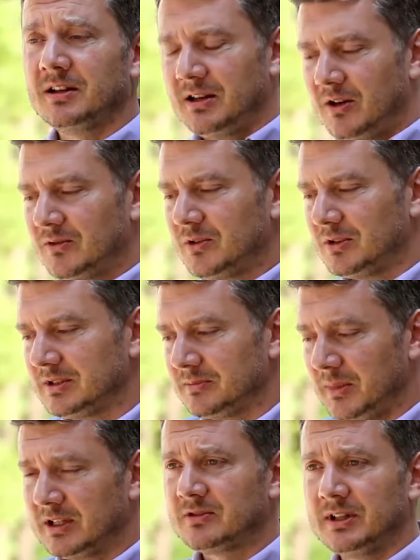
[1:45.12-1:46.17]
of course, it
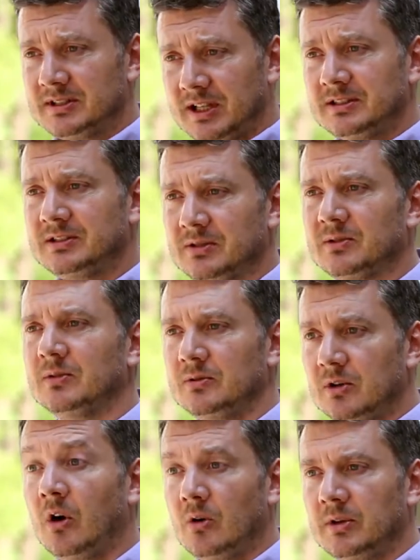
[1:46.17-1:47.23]
makes great sense to
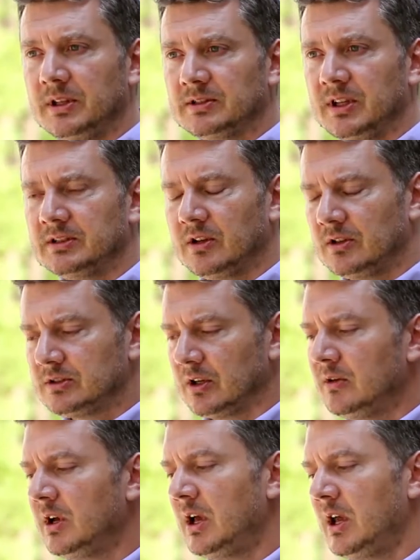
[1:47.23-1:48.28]
know these things
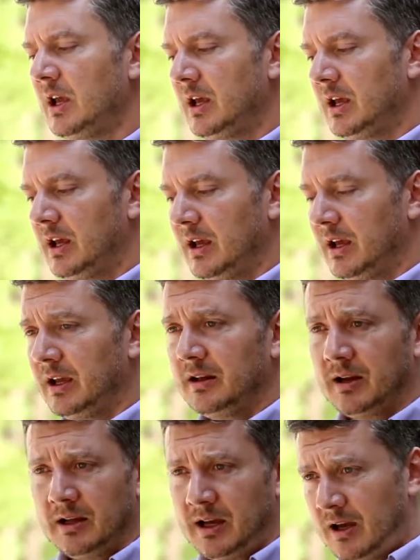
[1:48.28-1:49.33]
also.
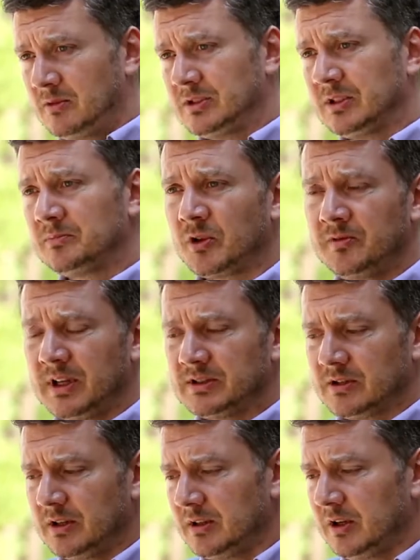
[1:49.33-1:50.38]
I was a
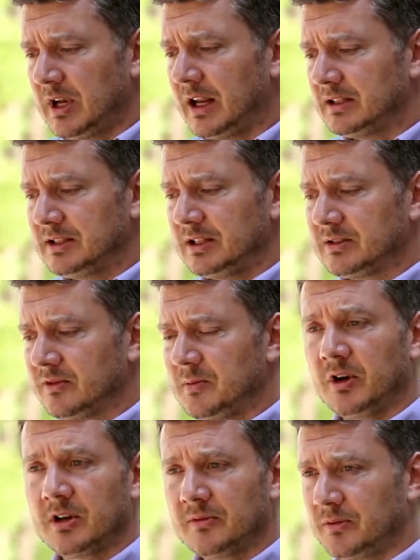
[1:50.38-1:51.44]
professor in the United States of
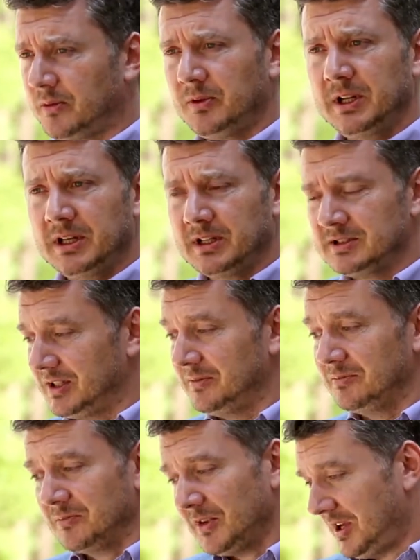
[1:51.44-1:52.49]
America for 3 years,
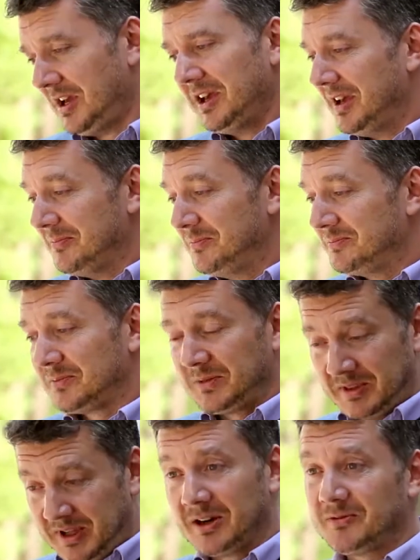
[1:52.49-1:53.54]
and
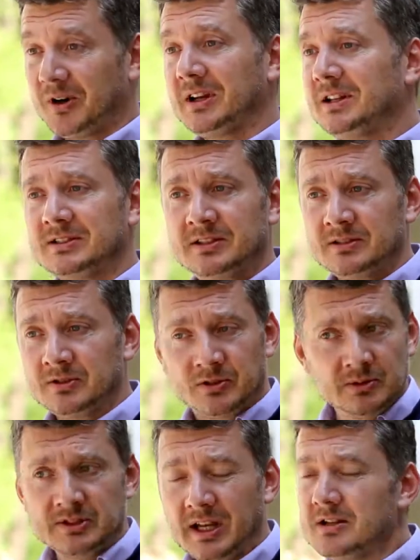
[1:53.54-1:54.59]
there, frankly,
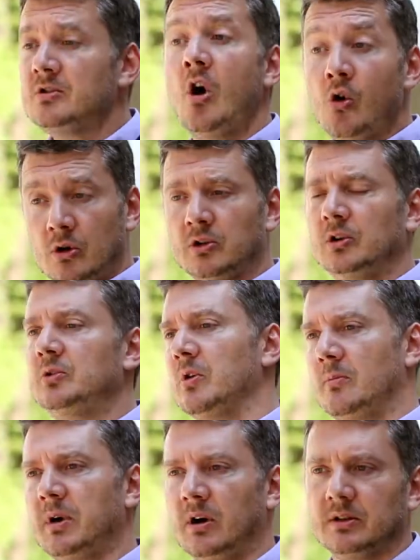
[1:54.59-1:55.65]
students had no clue
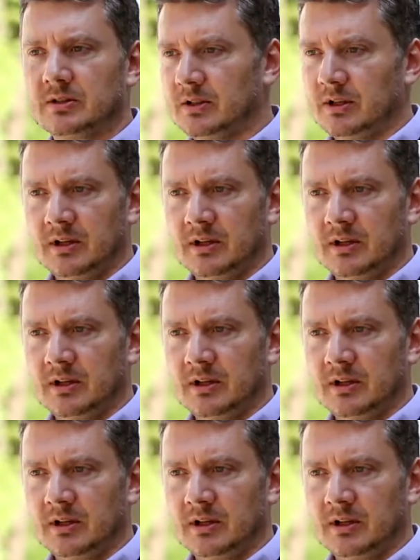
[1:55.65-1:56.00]
about